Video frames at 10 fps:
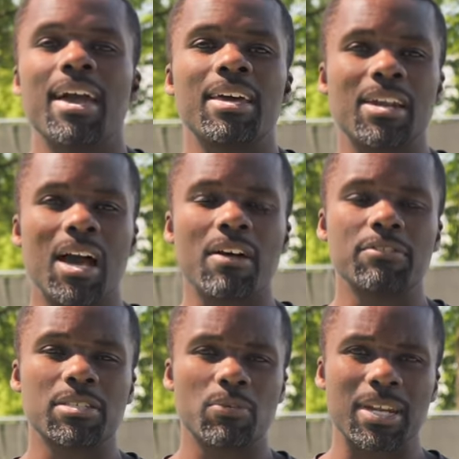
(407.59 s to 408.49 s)
And then
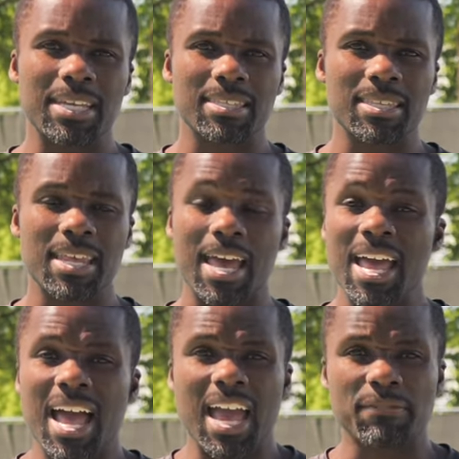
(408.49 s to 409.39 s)
obviously when I get to the net,
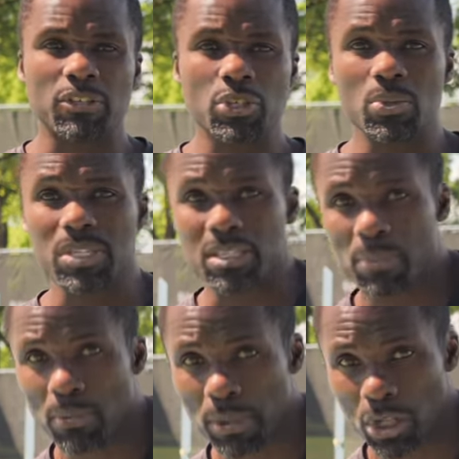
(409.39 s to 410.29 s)
I have to choose if the
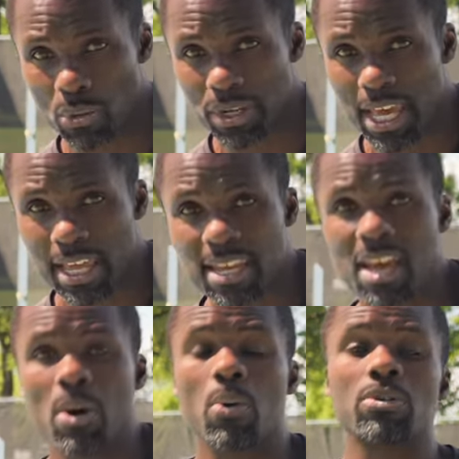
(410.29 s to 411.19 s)
ball below the net
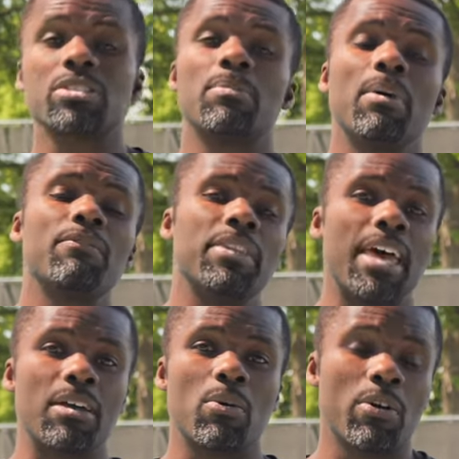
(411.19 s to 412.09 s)
or is it above the
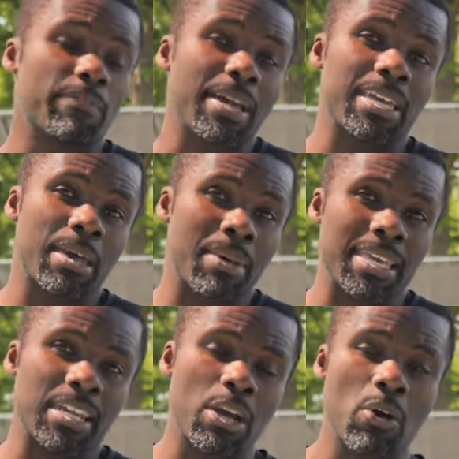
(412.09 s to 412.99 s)
net, or am I
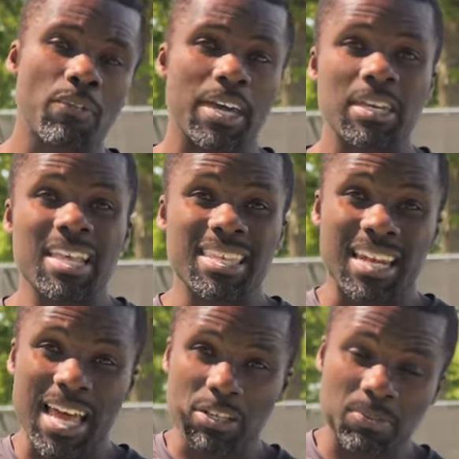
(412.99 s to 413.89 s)
getting an overhead that
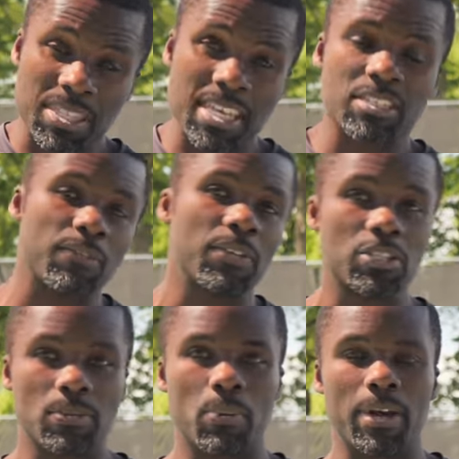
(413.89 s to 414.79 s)
allows me then to finish
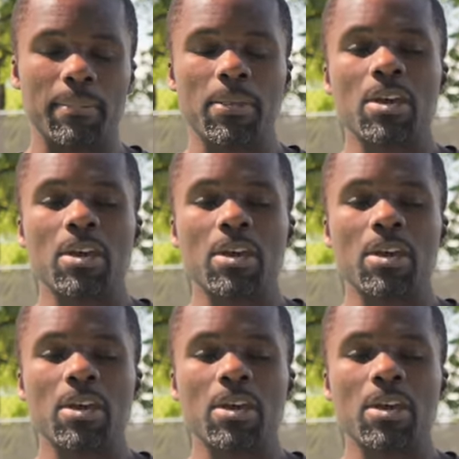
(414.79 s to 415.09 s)
the point.